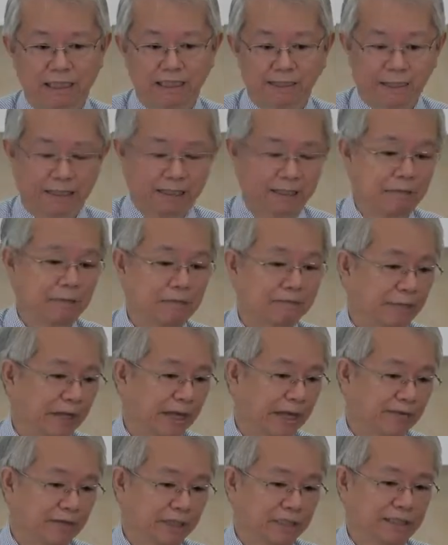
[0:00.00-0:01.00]
the
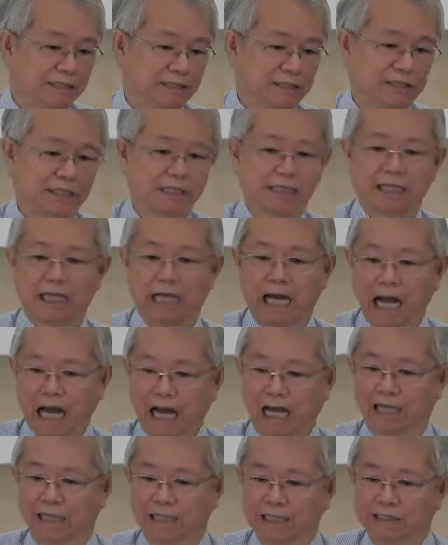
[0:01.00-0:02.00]
parents
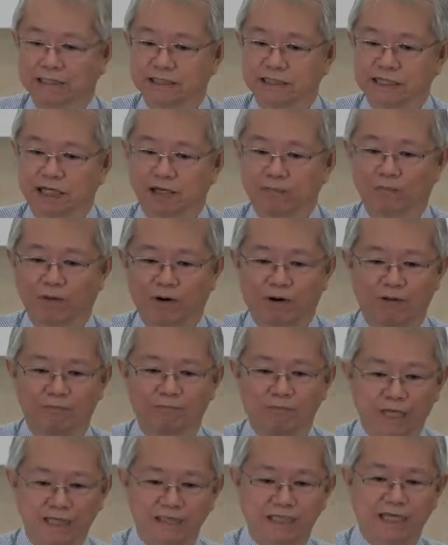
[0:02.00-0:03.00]
are in Singapore
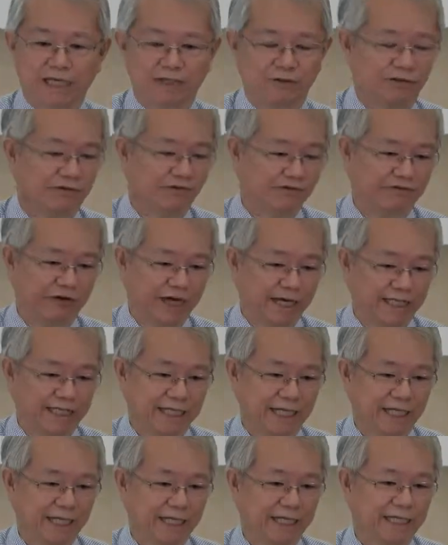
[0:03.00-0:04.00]
Monday to
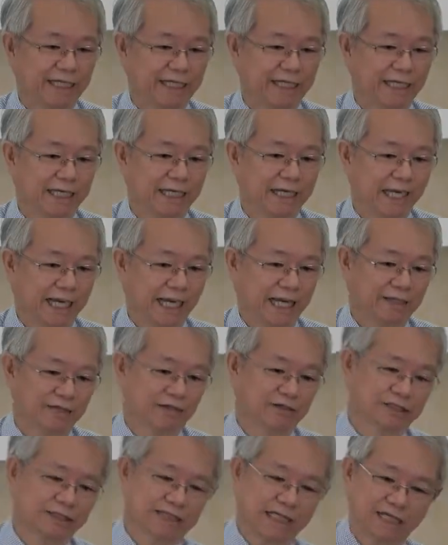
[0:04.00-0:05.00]
Friday, and
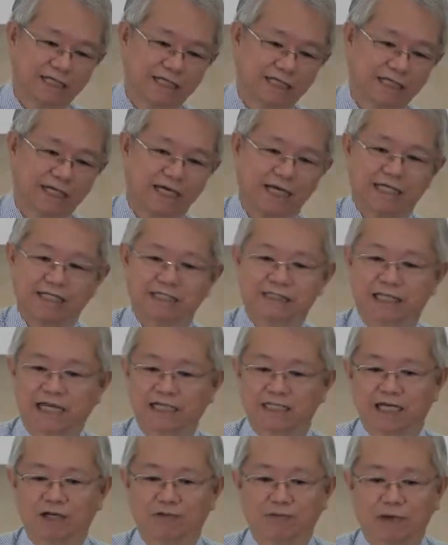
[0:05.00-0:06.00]
on Saturday and
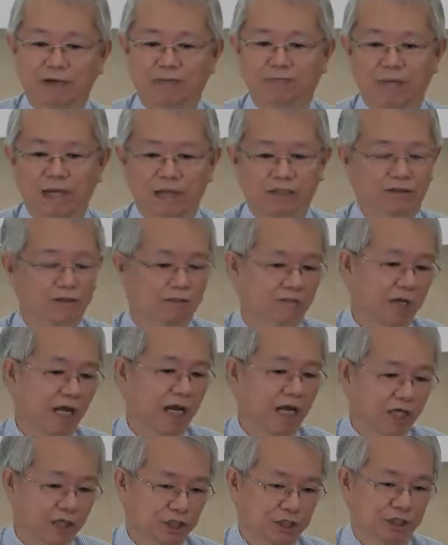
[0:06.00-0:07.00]
Sunday went back to
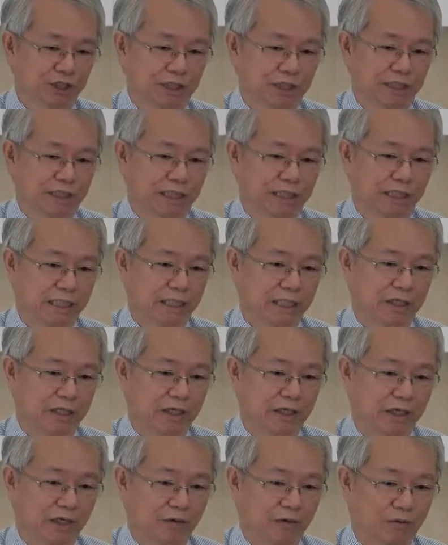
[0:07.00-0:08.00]
Malaysia.
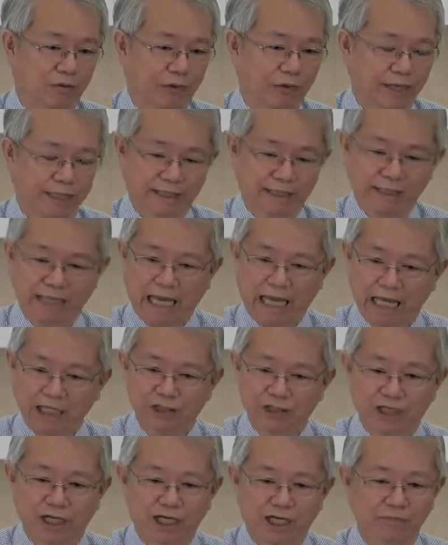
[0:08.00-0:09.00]
When
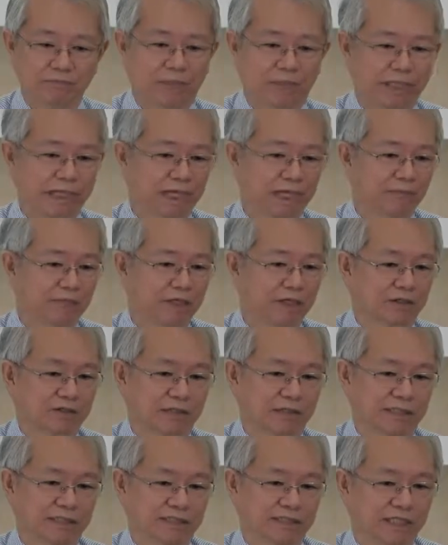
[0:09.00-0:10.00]
Angeline became a
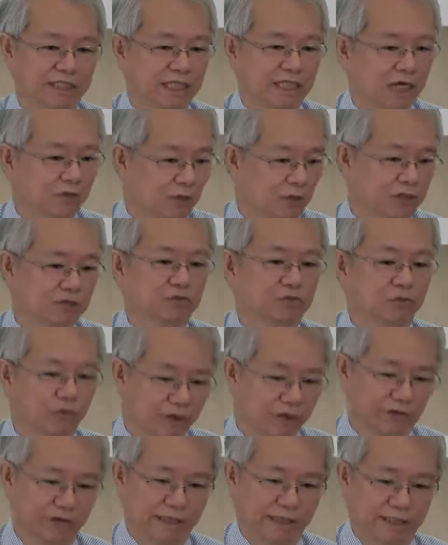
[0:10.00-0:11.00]
Christian, I was
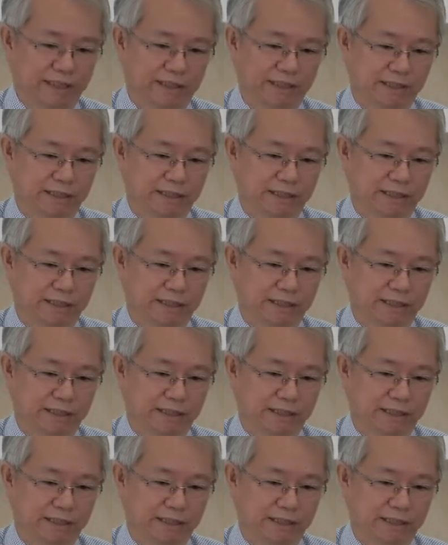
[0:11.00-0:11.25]
worried